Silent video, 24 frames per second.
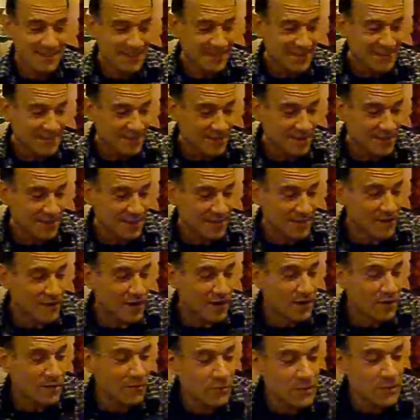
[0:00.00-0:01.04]
And
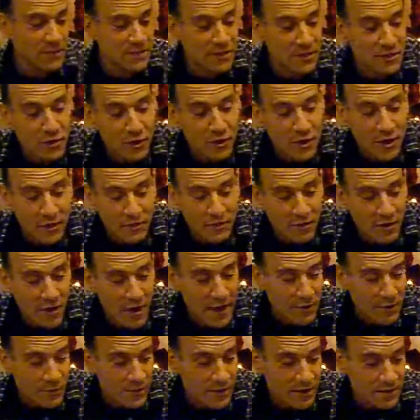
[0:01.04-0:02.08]
we did look online,
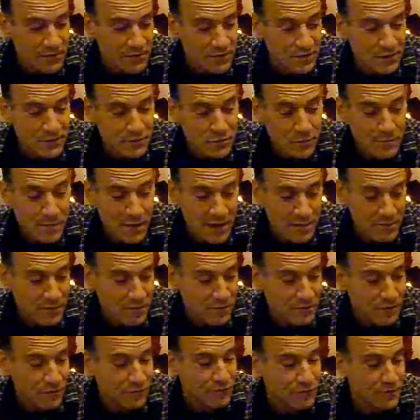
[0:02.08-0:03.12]
and we didn't see too many
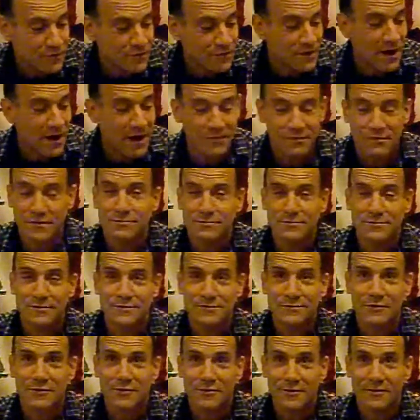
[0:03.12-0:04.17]
Mr. Freeze costume
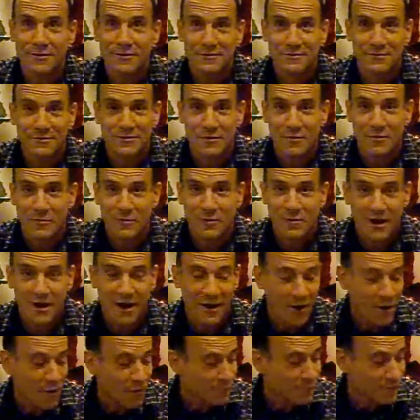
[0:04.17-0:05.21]
tutorials, so
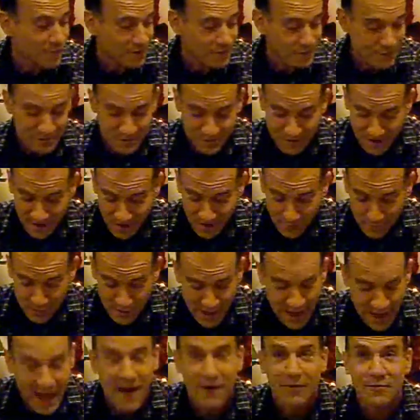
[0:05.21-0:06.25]
hopefully this is going to help you
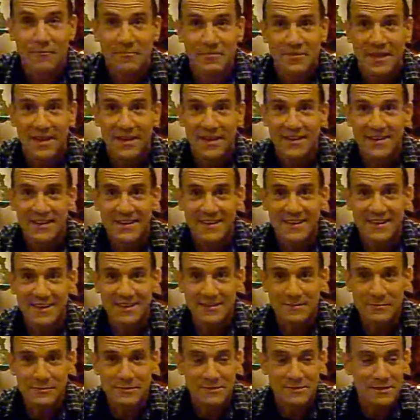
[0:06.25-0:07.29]
out. It
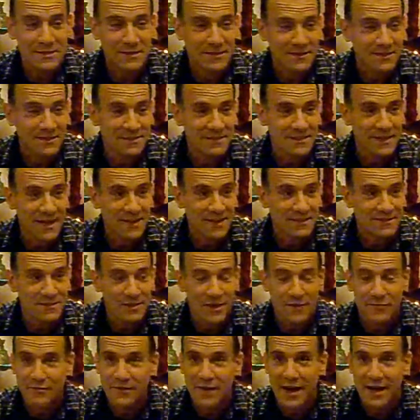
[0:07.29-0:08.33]
was not a
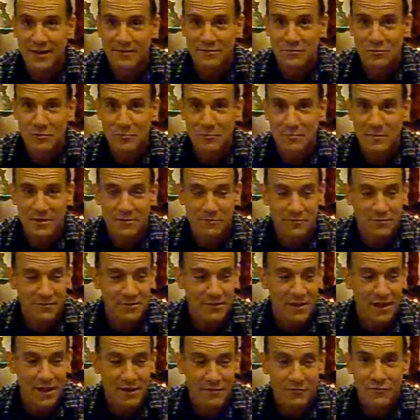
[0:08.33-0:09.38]
tough costume, and it was a
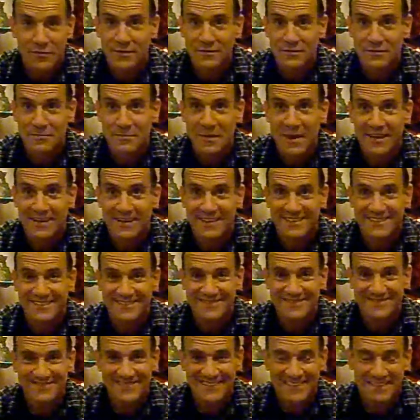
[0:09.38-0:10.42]
lot of fun to make.
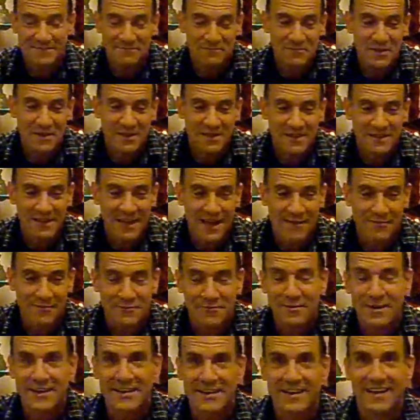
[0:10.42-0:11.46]
You have a
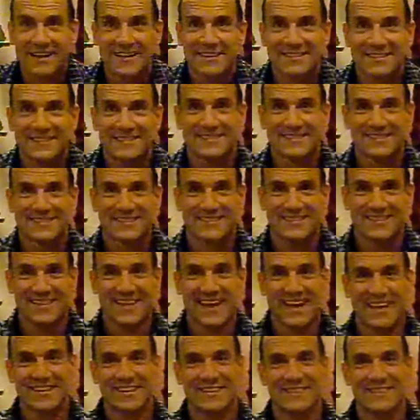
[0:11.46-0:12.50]
great night. Thank you.